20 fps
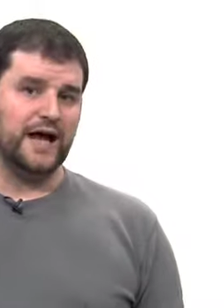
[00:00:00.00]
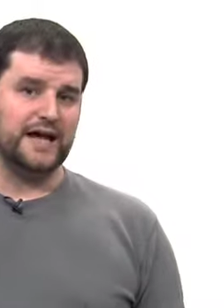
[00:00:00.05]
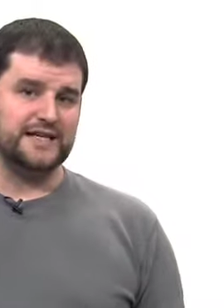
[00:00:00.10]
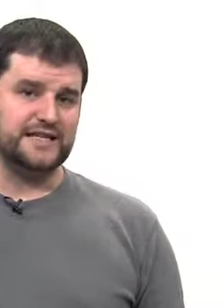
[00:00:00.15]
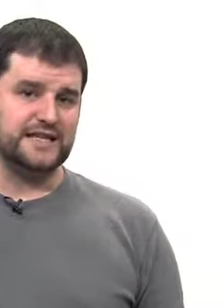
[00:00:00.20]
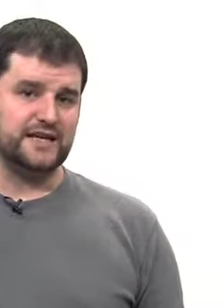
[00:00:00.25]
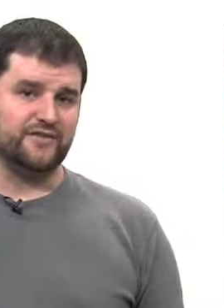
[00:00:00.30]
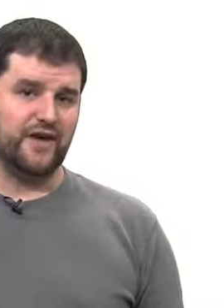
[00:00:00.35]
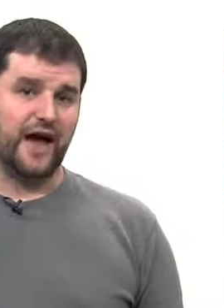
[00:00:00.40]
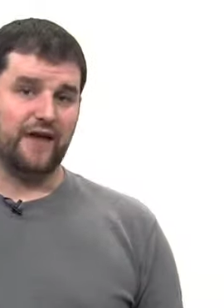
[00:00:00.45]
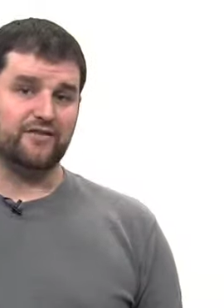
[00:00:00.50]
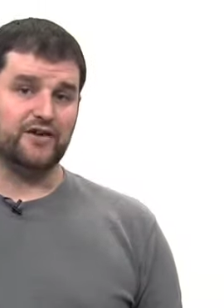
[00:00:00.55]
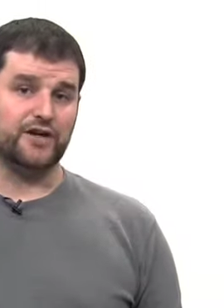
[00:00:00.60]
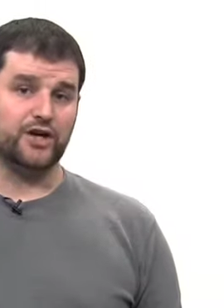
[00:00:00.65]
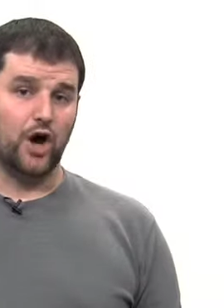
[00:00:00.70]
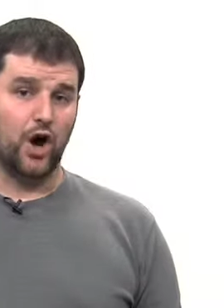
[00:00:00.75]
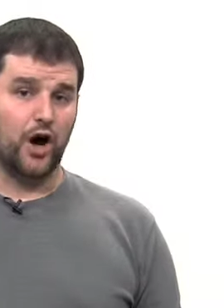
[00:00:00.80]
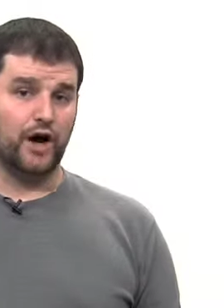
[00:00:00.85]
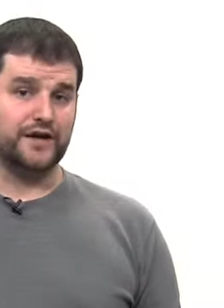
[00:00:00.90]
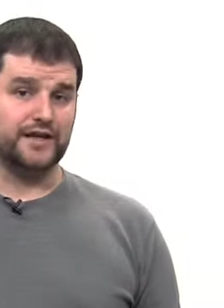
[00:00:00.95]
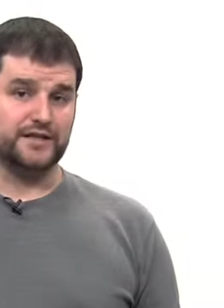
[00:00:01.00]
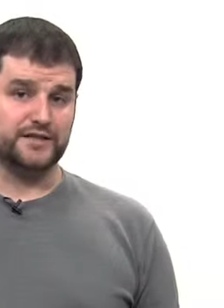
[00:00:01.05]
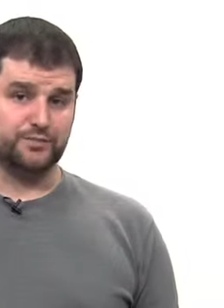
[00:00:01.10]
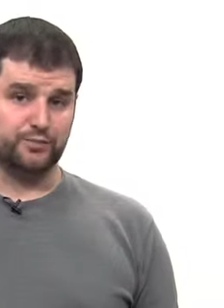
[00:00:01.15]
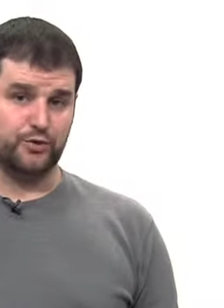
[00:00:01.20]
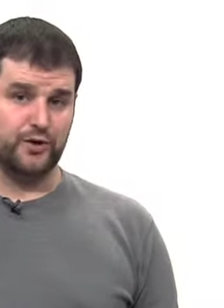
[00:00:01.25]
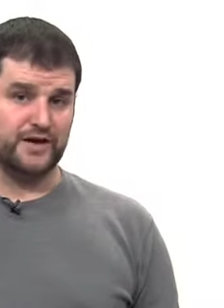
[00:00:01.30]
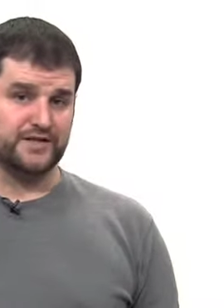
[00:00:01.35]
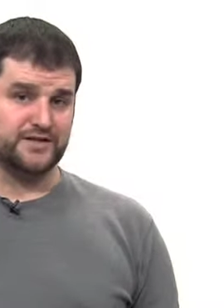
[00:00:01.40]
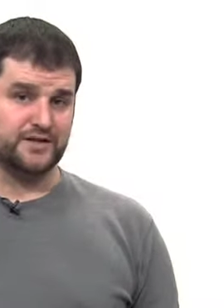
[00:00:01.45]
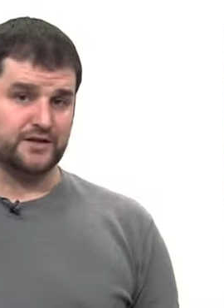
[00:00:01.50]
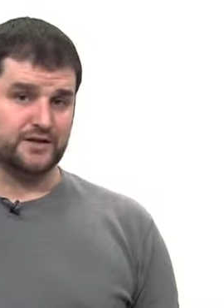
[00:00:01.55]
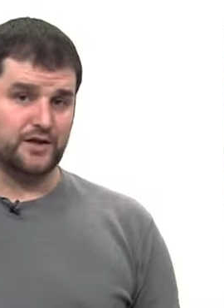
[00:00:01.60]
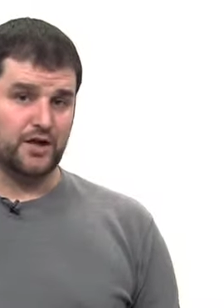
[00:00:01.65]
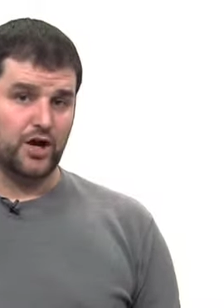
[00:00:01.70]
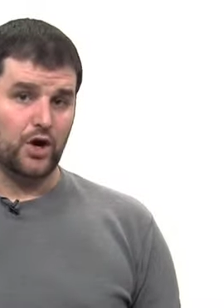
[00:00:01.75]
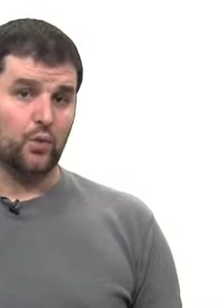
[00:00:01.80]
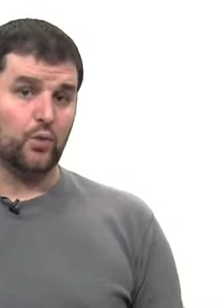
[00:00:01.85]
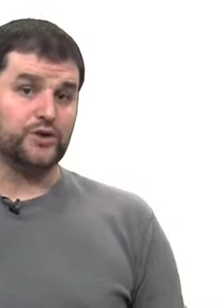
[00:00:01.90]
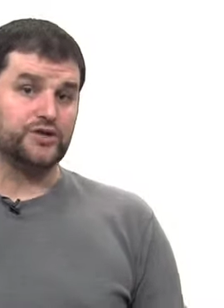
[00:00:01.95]
idea of having an audience present,
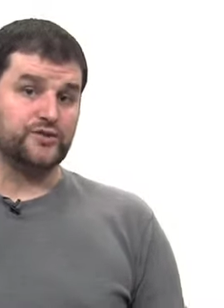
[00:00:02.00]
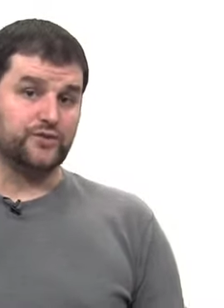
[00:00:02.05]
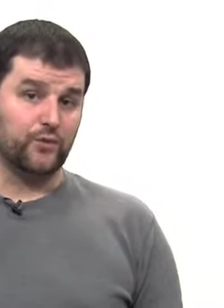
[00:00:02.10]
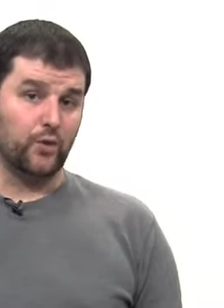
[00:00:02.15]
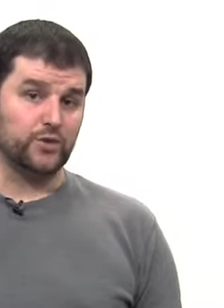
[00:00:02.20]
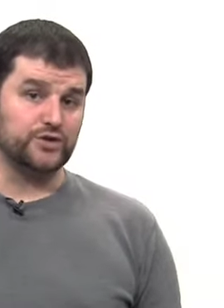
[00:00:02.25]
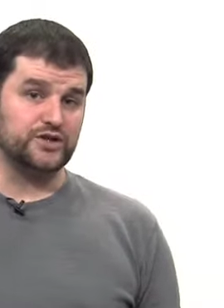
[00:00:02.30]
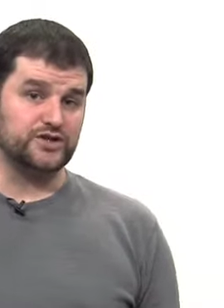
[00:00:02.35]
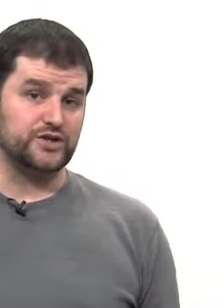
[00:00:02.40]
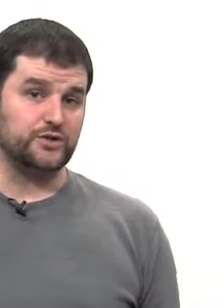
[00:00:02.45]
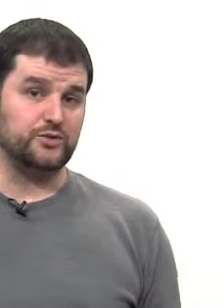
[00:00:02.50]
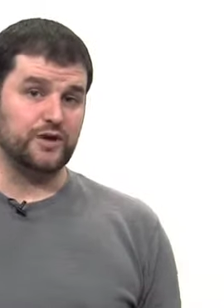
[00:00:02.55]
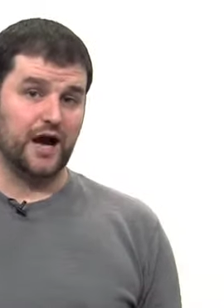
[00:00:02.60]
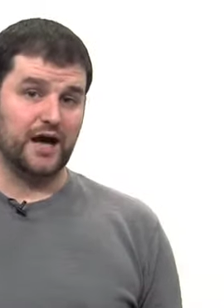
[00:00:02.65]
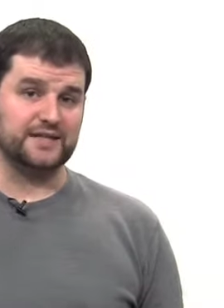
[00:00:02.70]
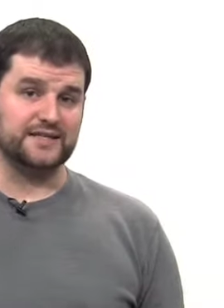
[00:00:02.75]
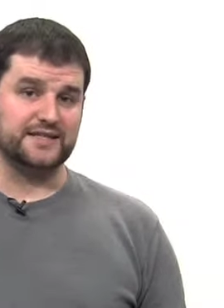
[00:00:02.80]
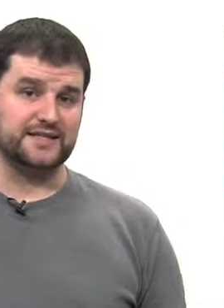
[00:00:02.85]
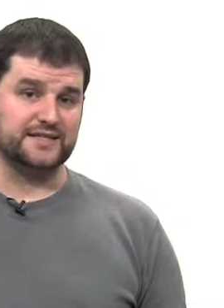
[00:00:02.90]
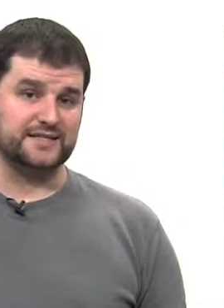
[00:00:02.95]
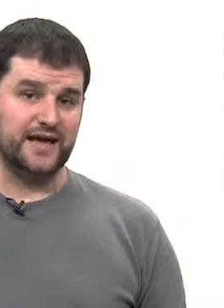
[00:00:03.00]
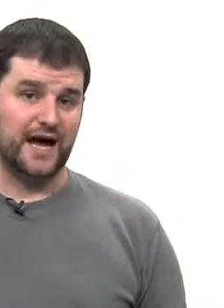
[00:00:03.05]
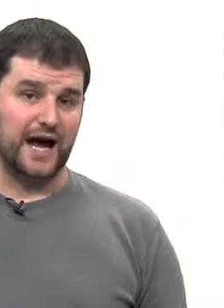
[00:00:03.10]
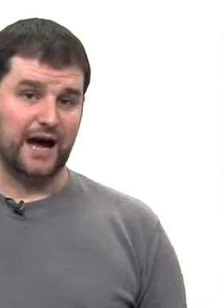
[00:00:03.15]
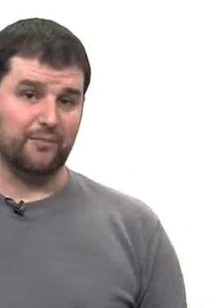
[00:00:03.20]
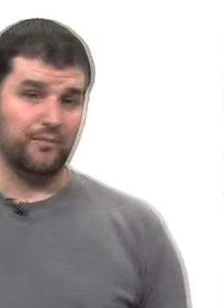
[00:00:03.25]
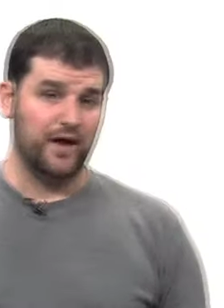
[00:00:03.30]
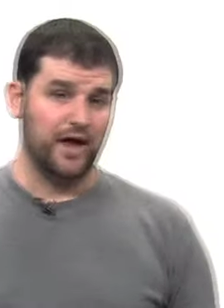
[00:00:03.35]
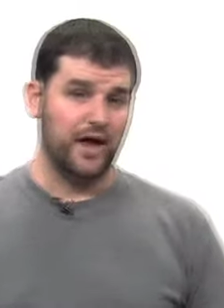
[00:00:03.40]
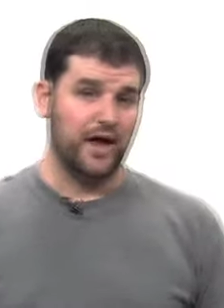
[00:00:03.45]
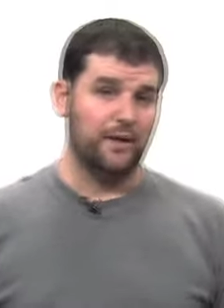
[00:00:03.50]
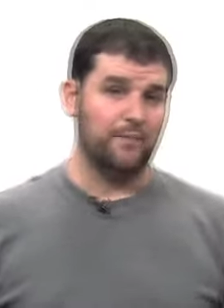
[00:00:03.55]
which forces you not to stop,